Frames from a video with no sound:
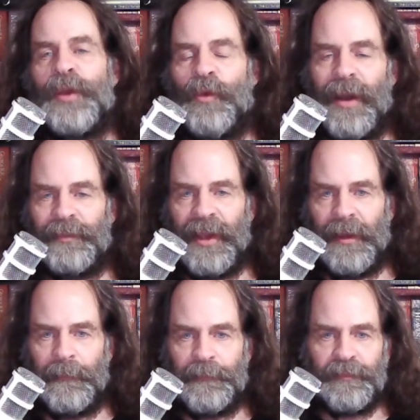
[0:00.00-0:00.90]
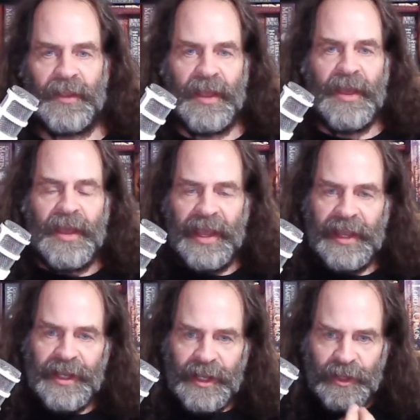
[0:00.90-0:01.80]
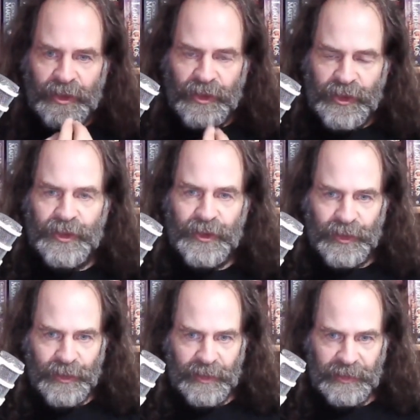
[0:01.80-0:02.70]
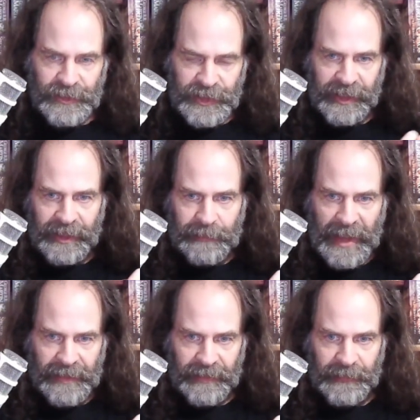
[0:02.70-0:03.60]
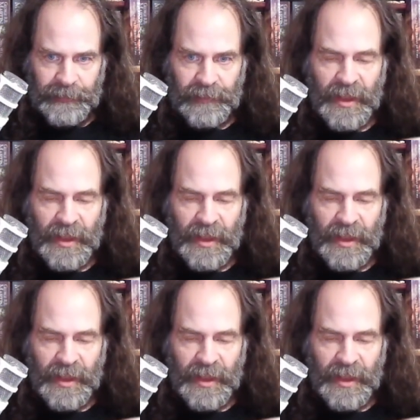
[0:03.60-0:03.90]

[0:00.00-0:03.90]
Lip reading: wiped out. Any new genetic pattern